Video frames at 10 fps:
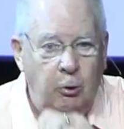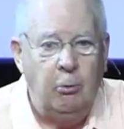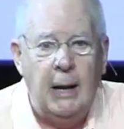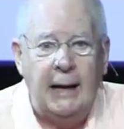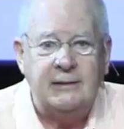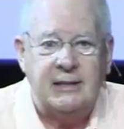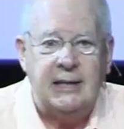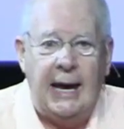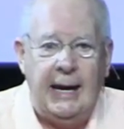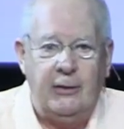Do not
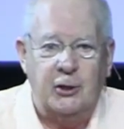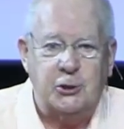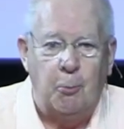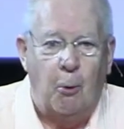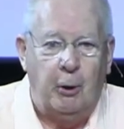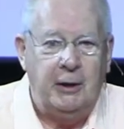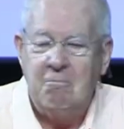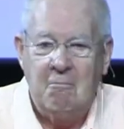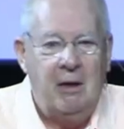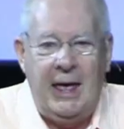say this
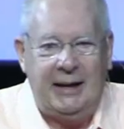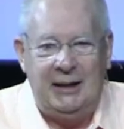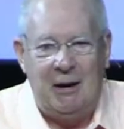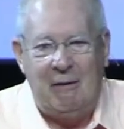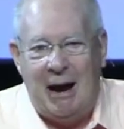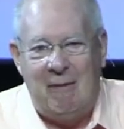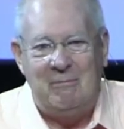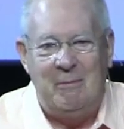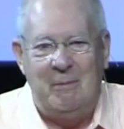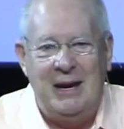morning, well, that can never
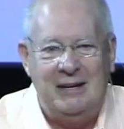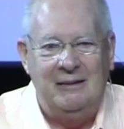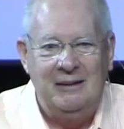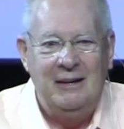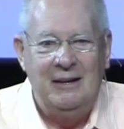happen to me.